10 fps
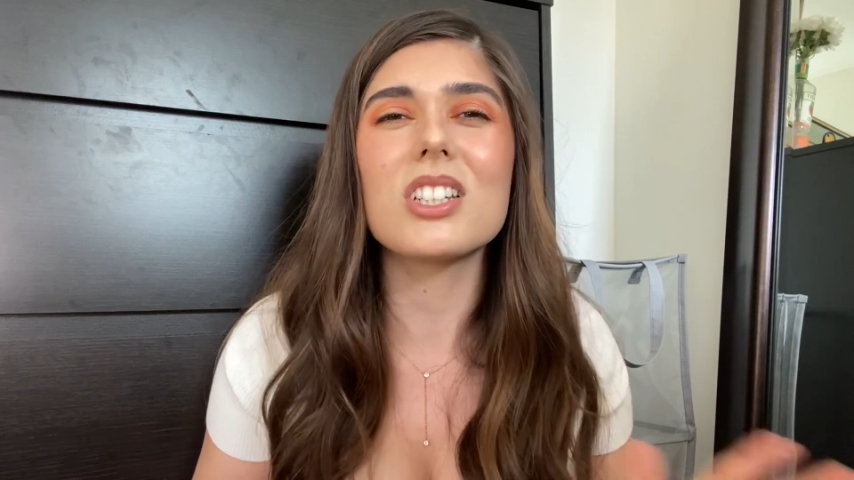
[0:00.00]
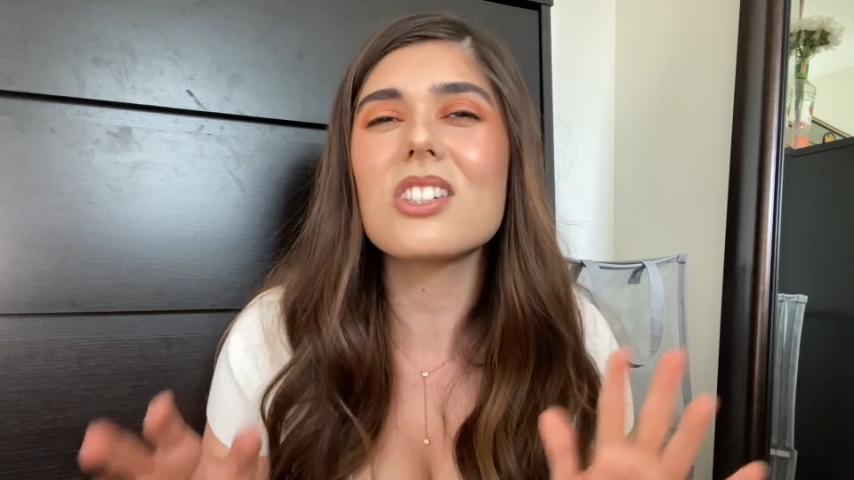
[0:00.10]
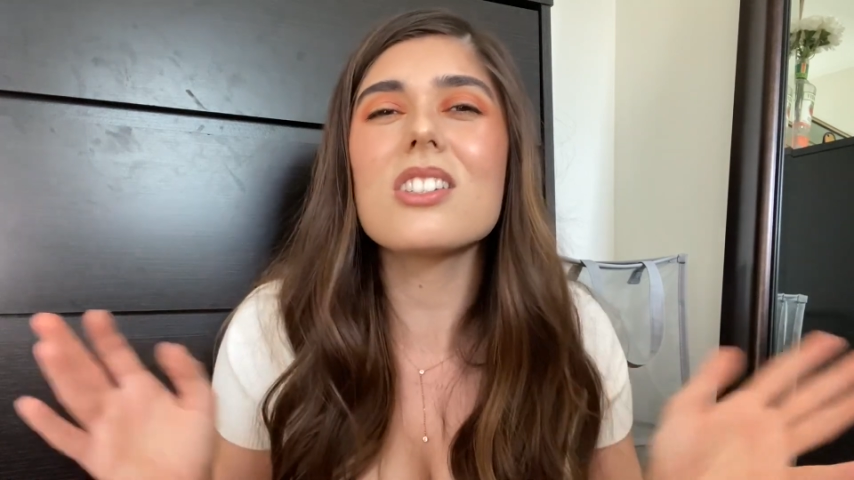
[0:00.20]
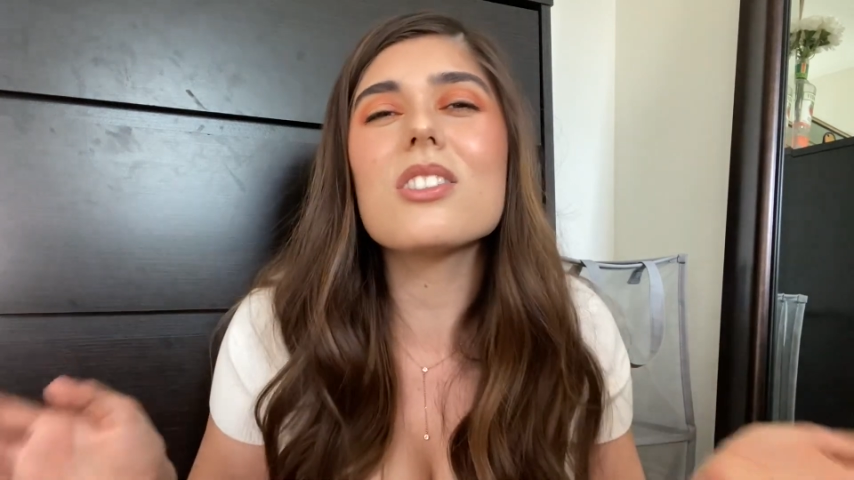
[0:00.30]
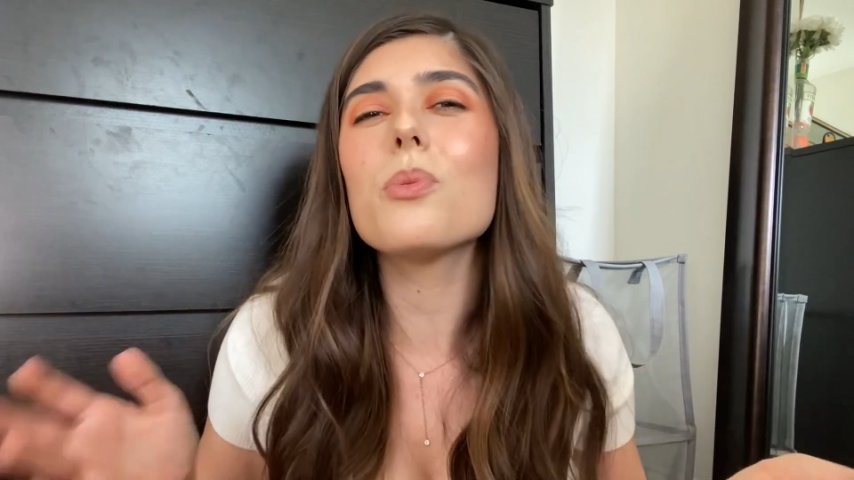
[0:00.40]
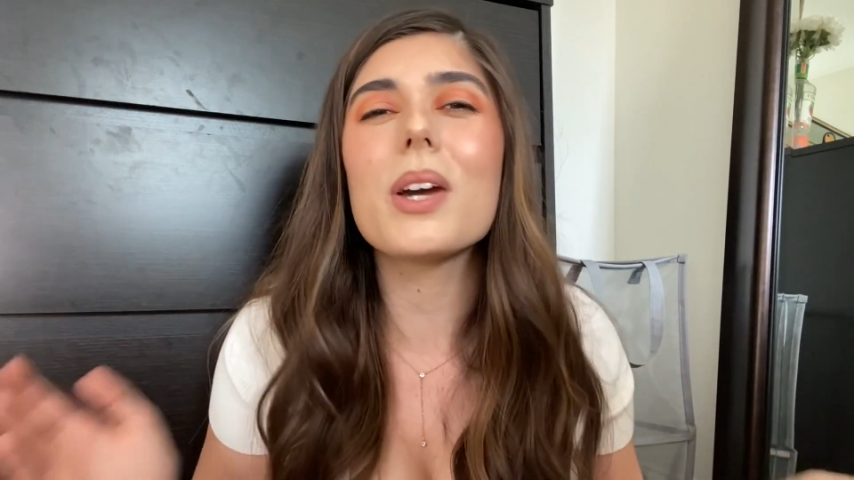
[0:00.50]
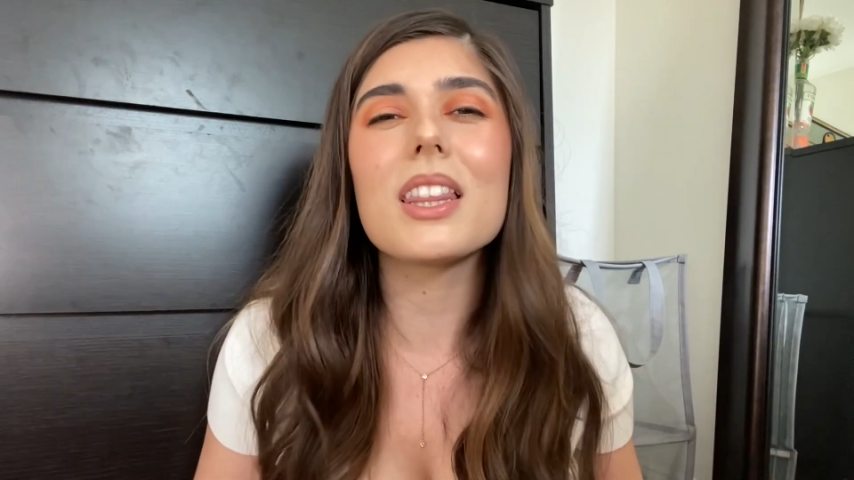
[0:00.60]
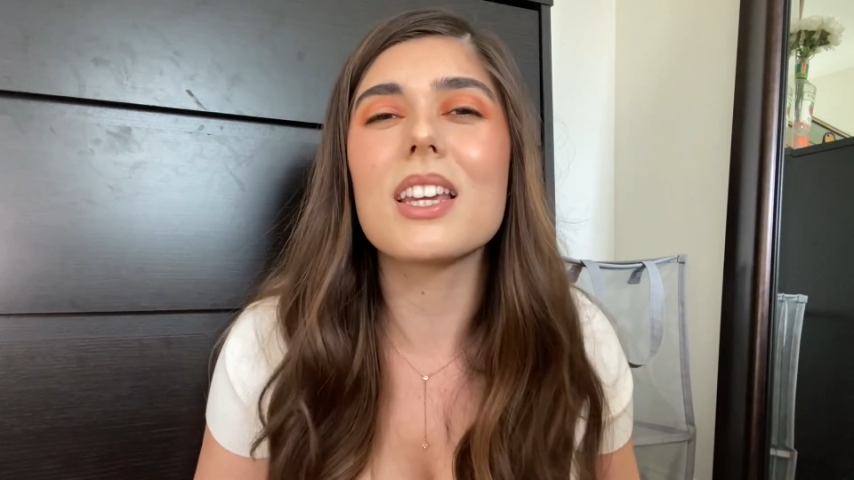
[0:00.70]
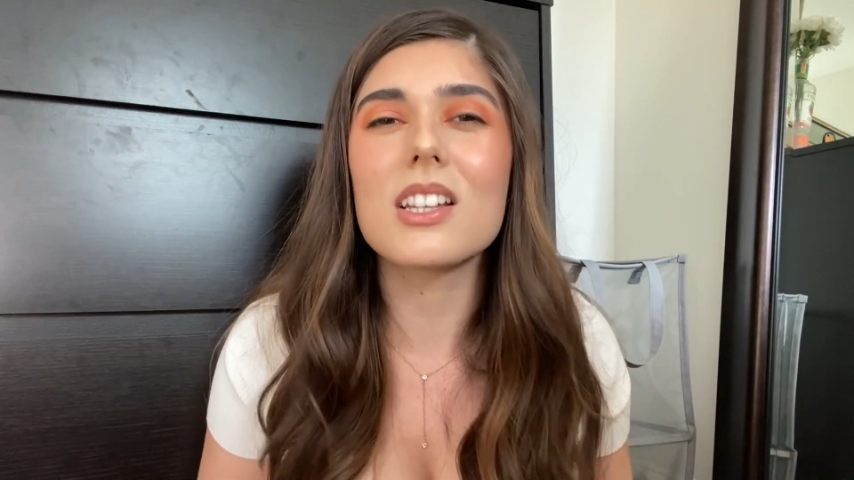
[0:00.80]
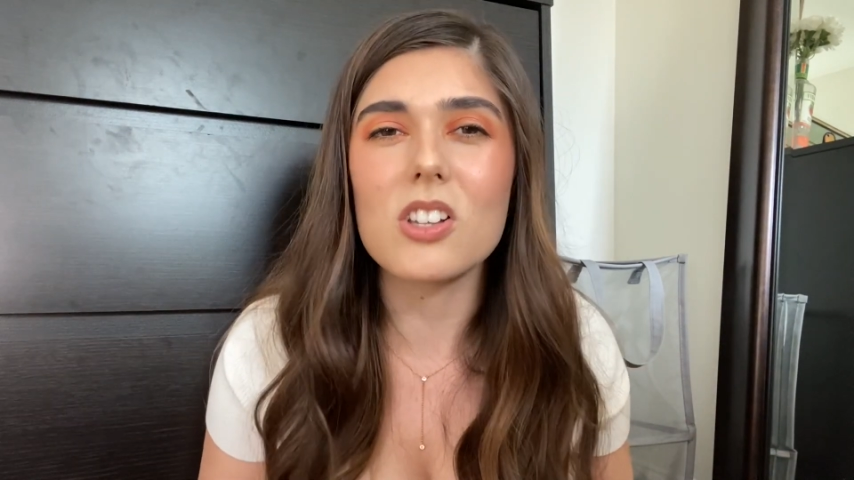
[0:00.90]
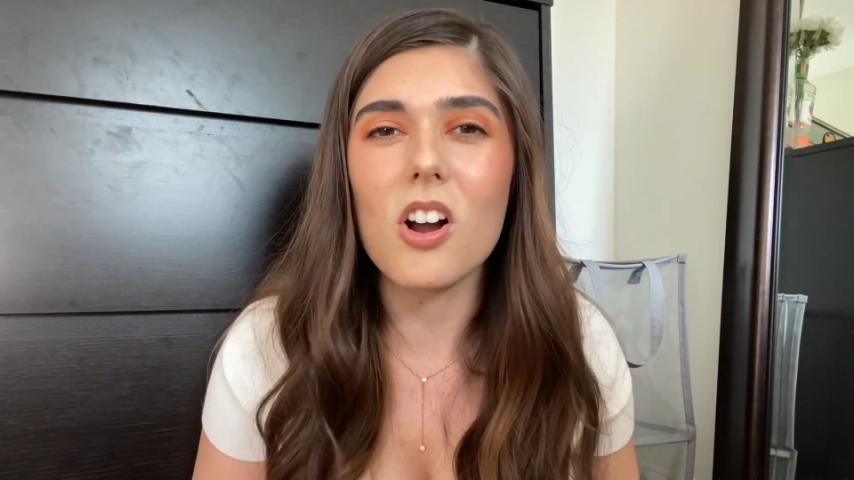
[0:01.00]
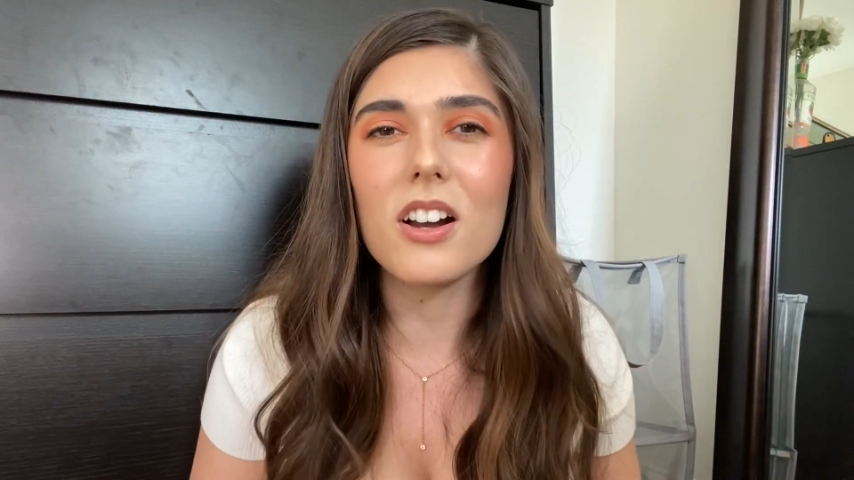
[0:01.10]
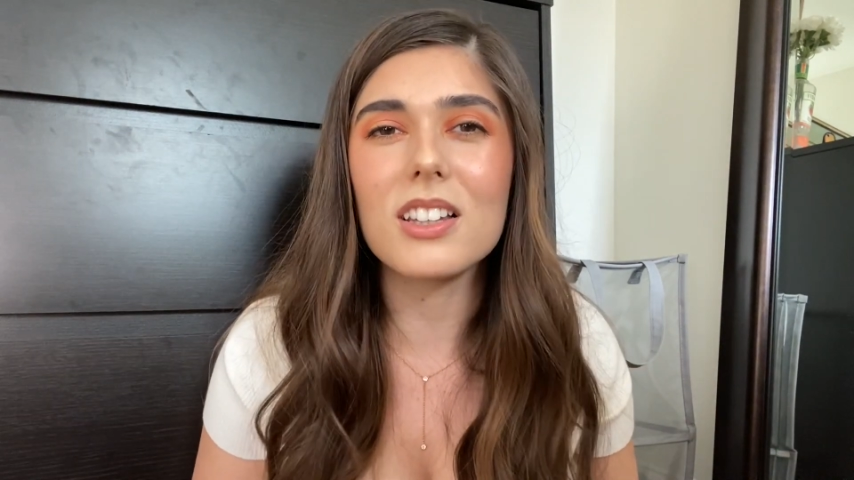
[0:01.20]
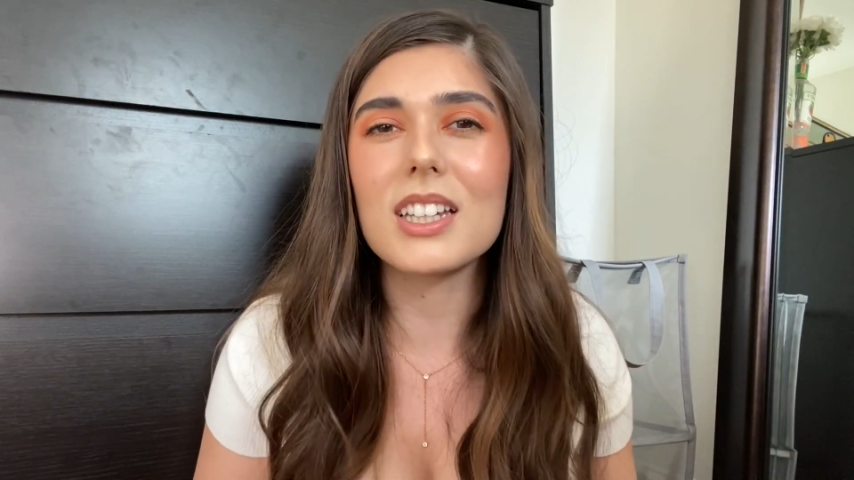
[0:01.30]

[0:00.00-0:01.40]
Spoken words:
That's just the way things are.